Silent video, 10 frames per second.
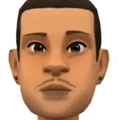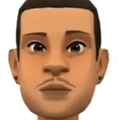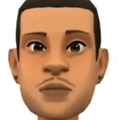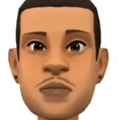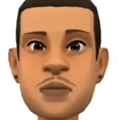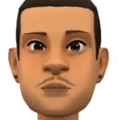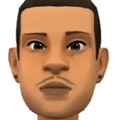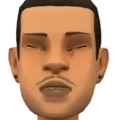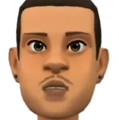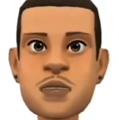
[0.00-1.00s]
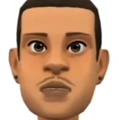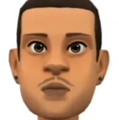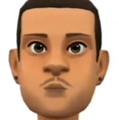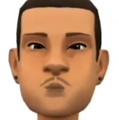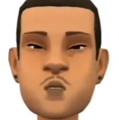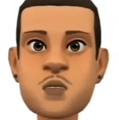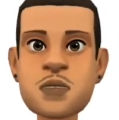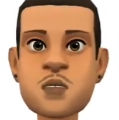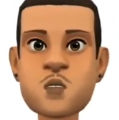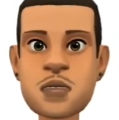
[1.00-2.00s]
These people can't do
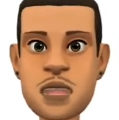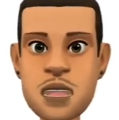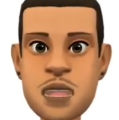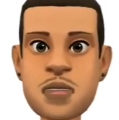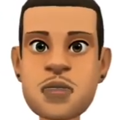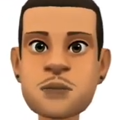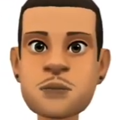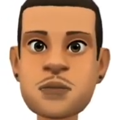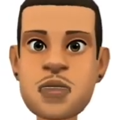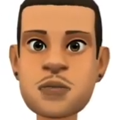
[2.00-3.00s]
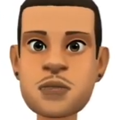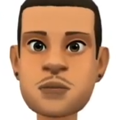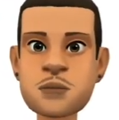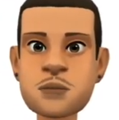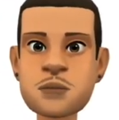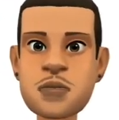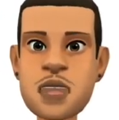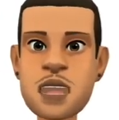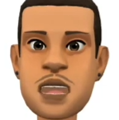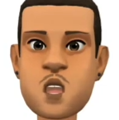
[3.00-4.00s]
anything and get away with it because you
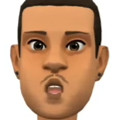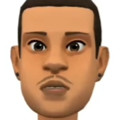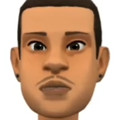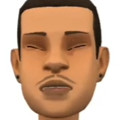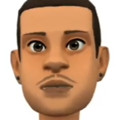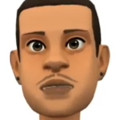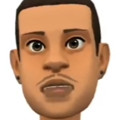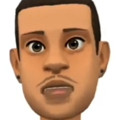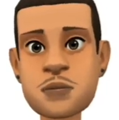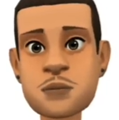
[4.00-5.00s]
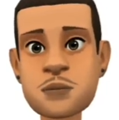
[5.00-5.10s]
can't trace them.